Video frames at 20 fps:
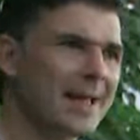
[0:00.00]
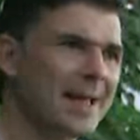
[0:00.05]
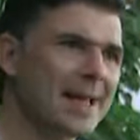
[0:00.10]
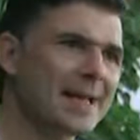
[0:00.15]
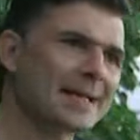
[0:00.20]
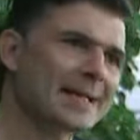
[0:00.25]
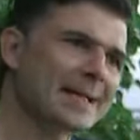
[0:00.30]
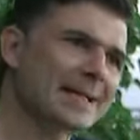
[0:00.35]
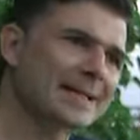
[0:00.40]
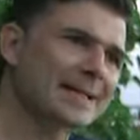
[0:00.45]

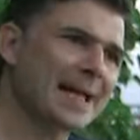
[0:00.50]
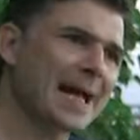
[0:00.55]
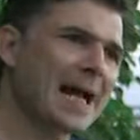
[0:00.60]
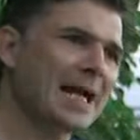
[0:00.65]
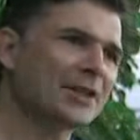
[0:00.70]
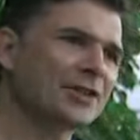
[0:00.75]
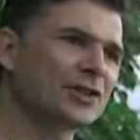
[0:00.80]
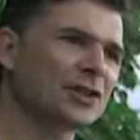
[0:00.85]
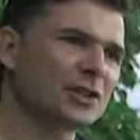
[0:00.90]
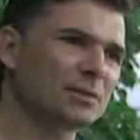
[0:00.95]
it can
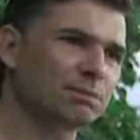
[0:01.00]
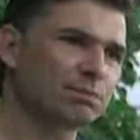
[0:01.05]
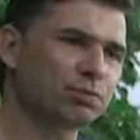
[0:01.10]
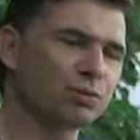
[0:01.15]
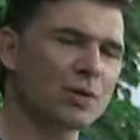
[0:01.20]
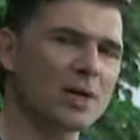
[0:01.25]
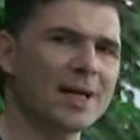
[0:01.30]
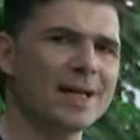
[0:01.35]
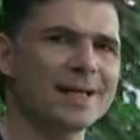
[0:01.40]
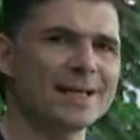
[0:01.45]
catch its
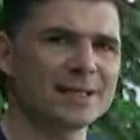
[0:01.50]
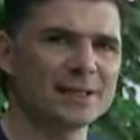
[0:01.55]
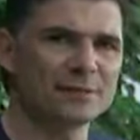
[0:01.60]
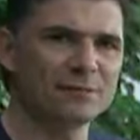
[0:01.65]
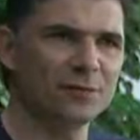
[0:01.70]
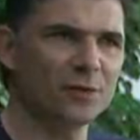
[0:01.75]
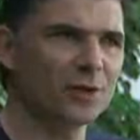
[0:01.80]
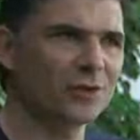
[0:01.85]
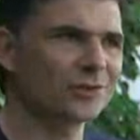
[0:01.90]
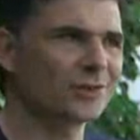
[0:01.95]
prey as
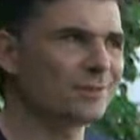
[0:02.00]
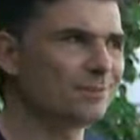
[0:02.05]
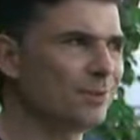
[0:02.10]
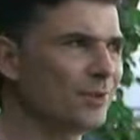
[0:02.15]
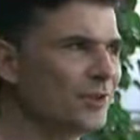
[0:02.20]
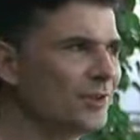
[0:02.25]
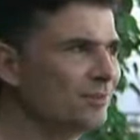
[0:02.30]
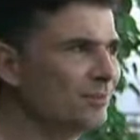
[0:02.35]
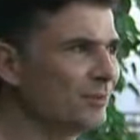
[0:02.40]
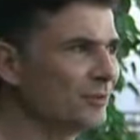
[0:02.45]
fast as
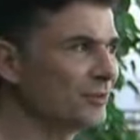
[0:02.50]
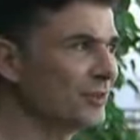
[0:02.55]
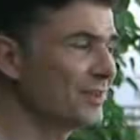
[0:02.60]
possible.